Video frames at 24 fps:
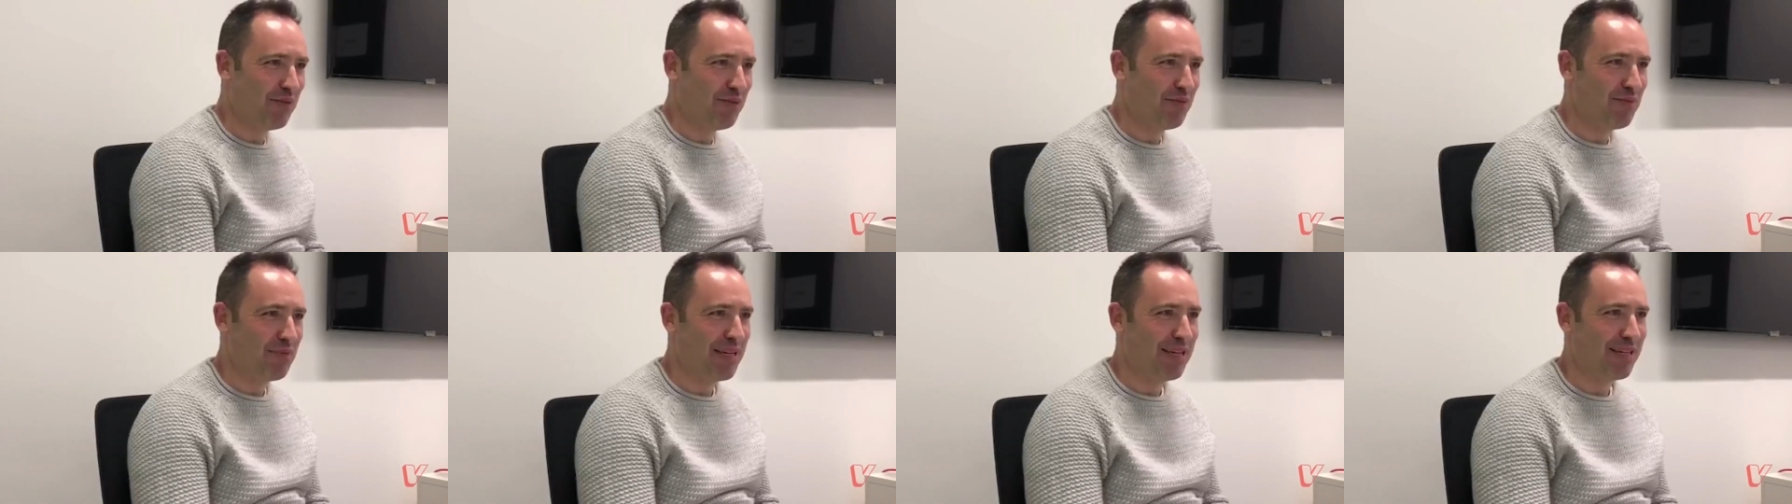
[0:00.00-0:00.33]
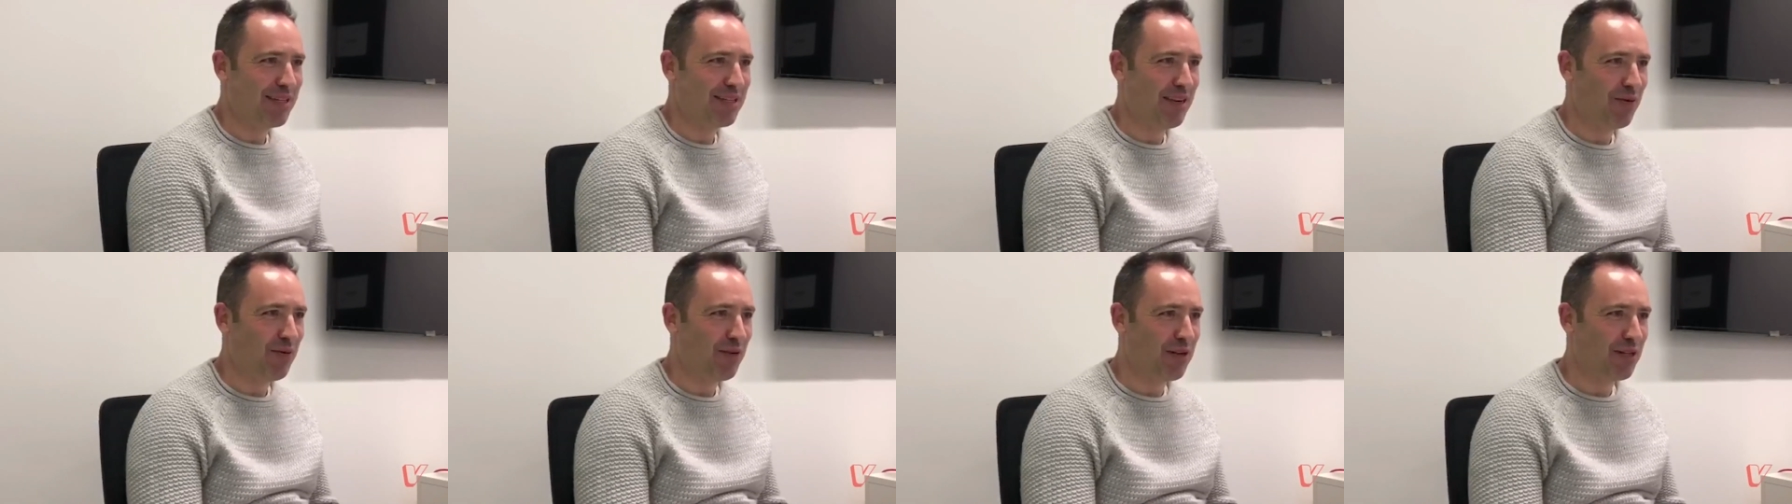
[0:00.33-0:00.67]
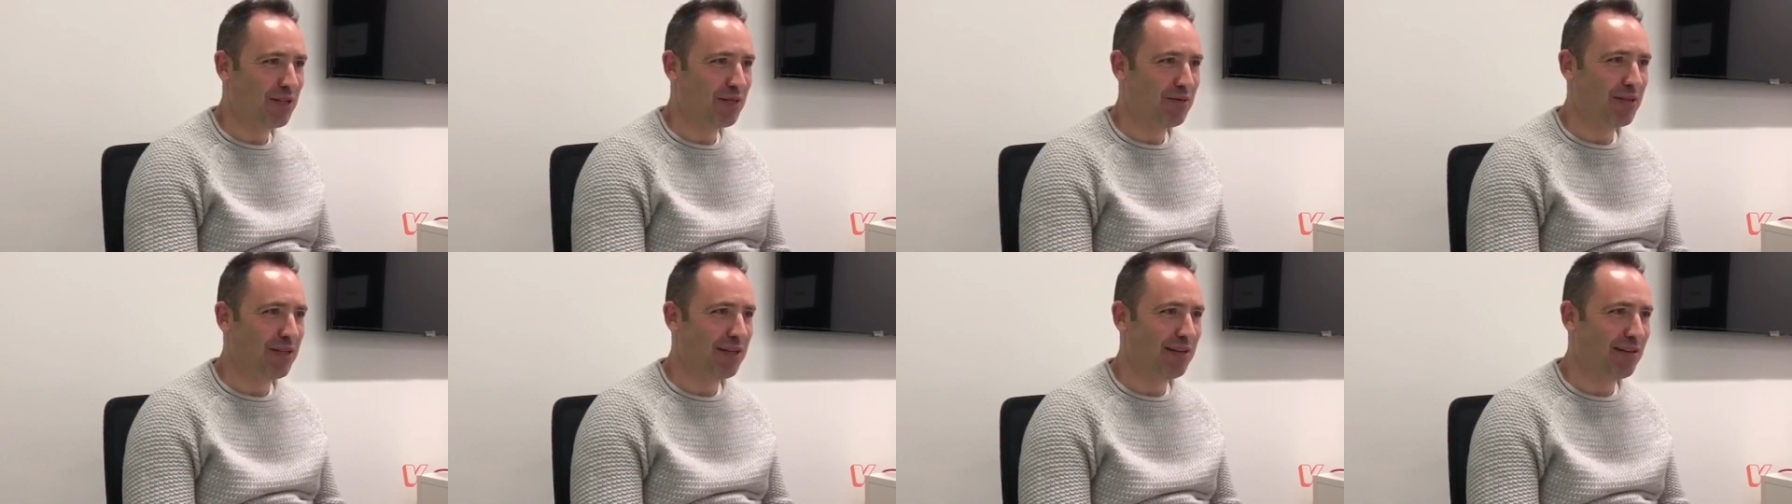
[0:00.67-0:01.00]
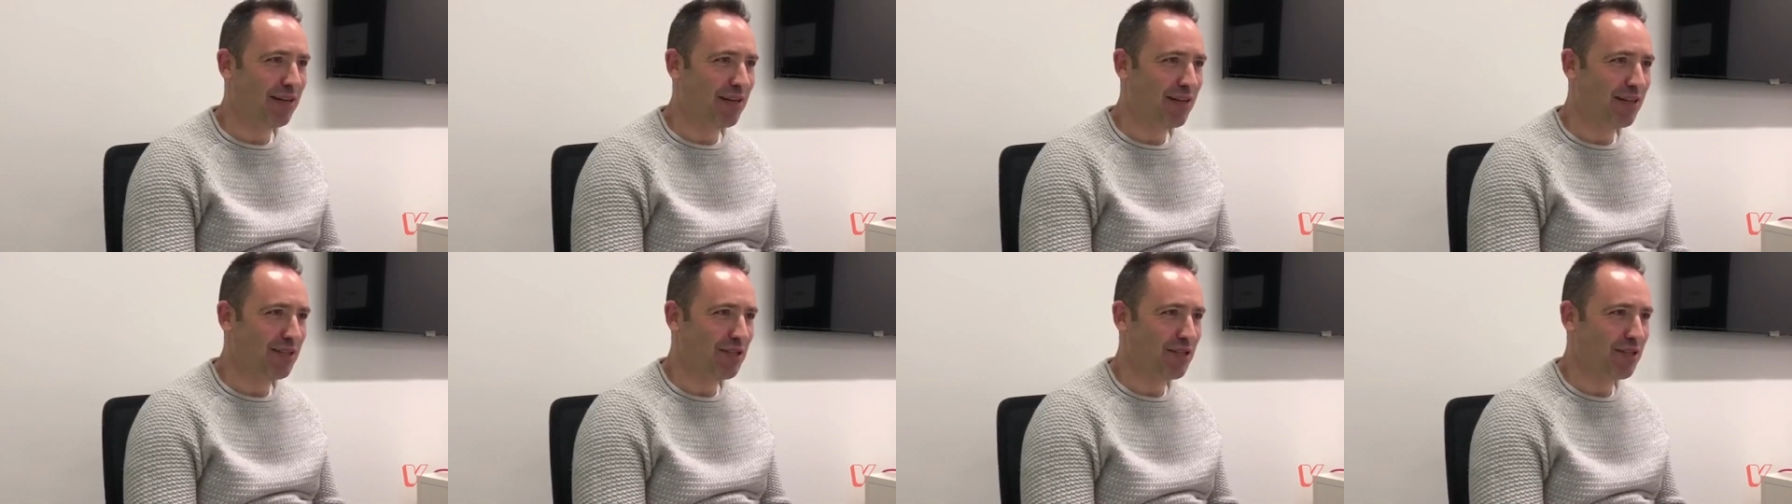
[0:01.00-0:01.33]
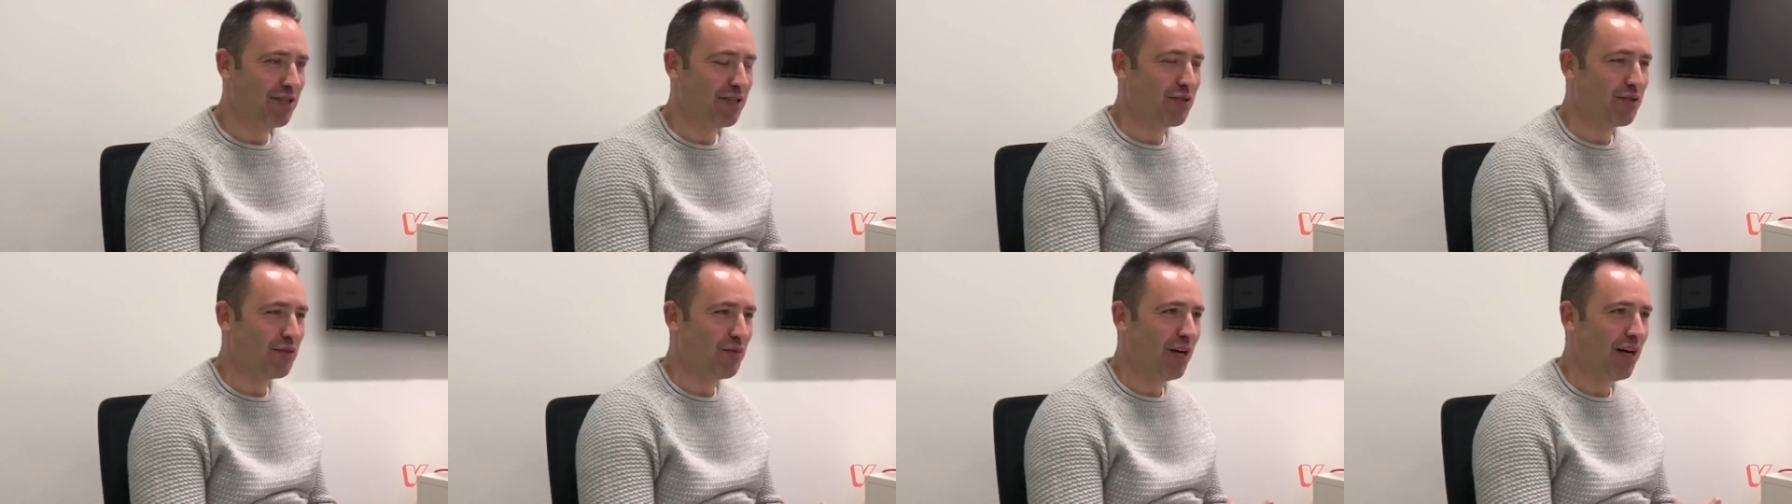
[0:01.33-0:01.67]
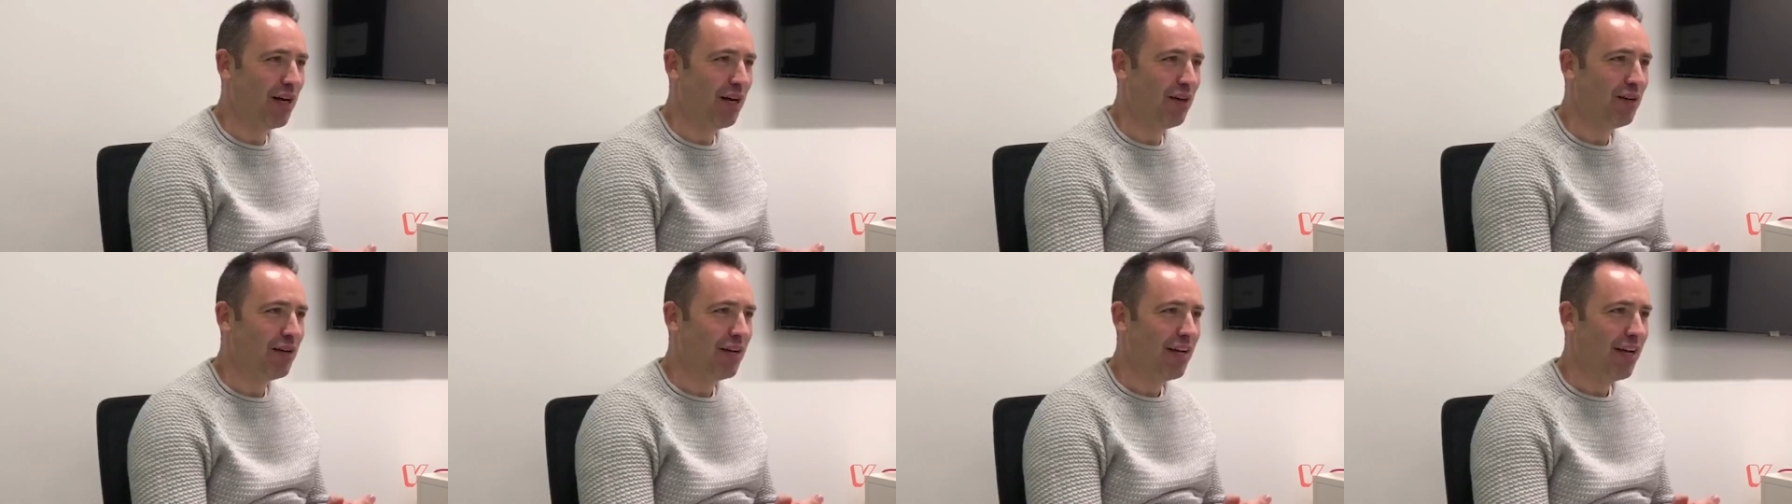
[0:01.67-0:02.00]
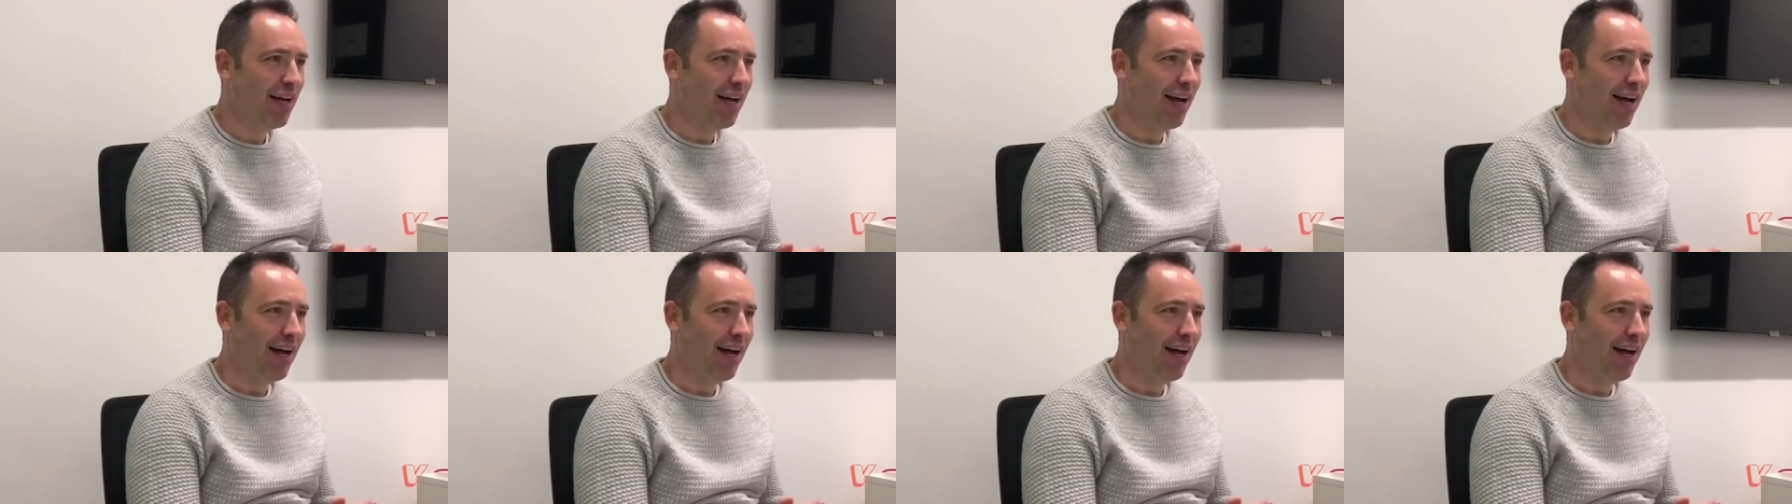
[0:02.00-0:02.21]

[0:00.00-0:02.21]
for being so honest with your answers as well.